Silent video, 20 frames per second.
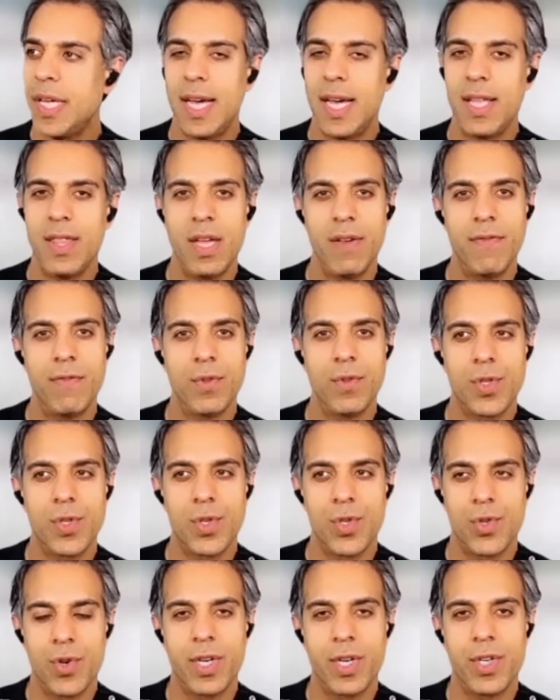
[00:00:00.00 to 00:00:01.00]
And therefore
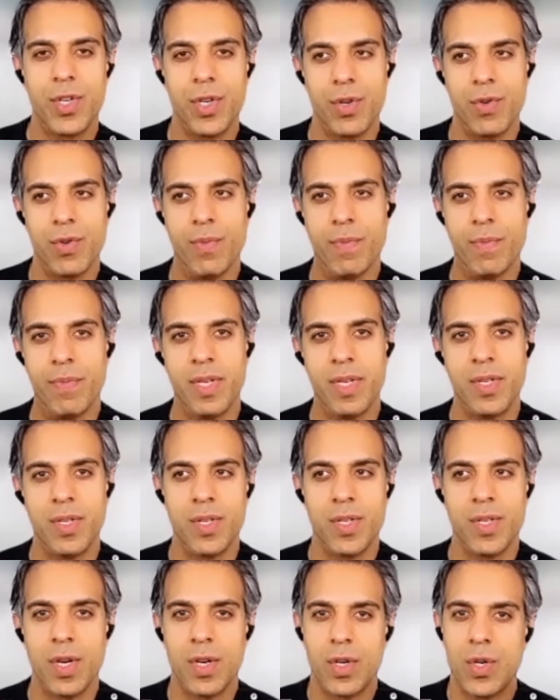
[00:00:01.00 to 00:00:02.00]
structuring your
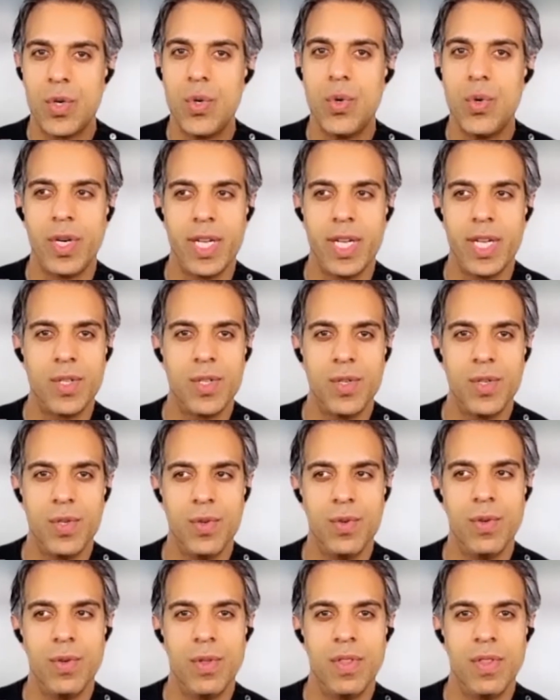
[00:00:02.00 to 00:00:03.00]
business according
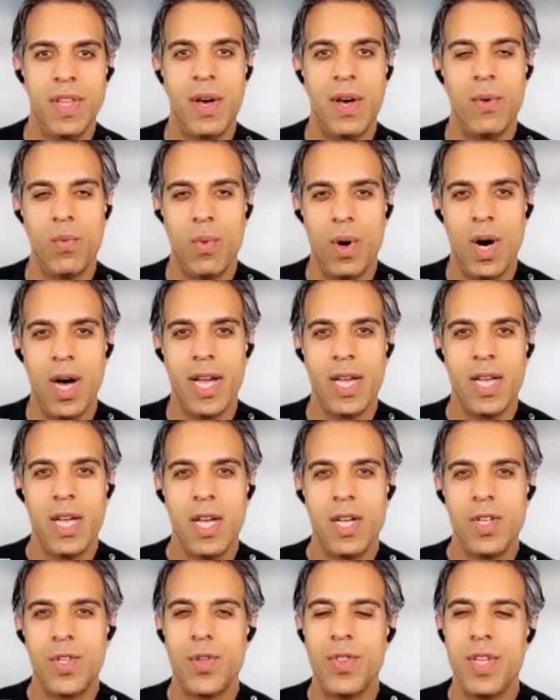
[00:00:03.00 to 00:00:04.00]
to that why.
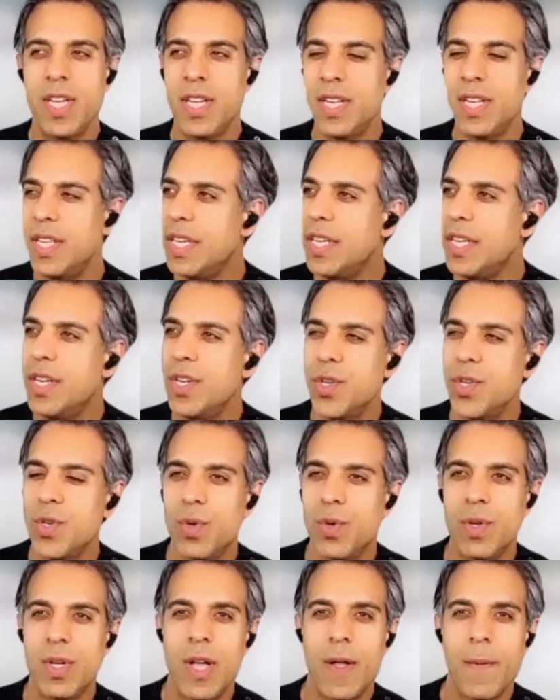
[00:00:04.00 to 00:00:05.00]
So the the
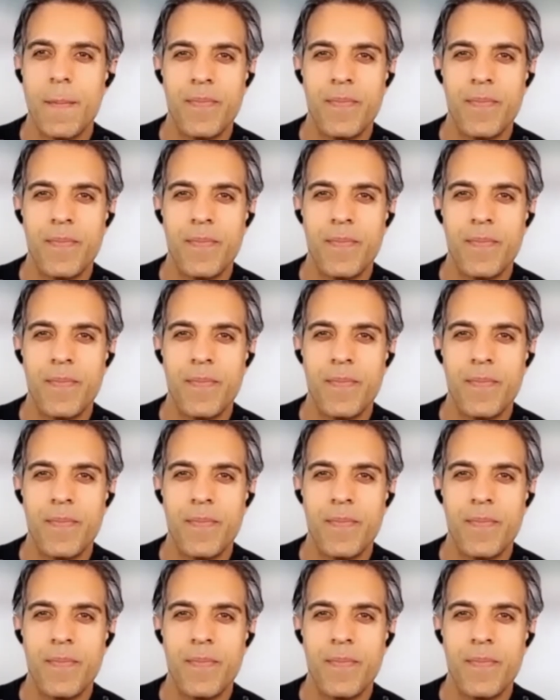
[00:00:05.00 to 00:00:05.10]
initial